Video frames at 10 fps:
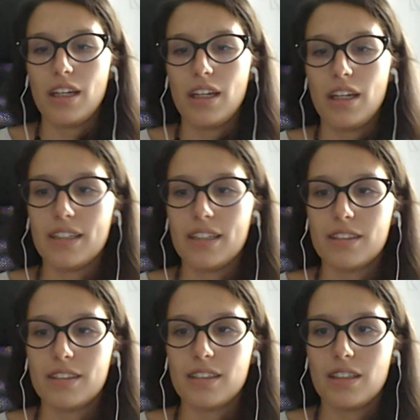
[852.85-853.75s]

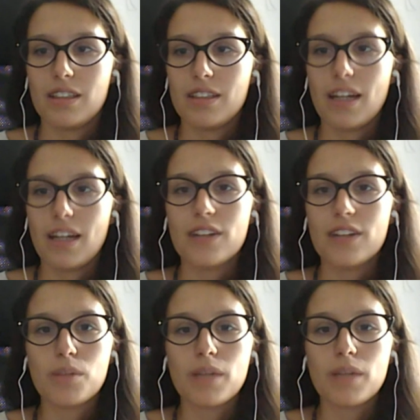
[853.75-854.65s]
And there are
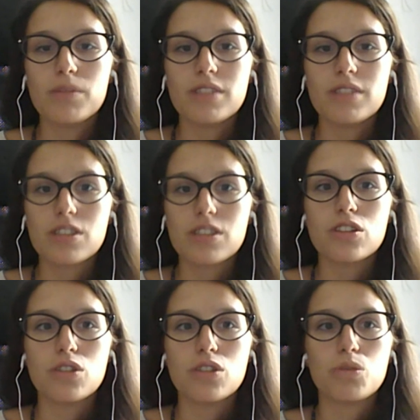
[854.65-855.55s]
sometimes discussions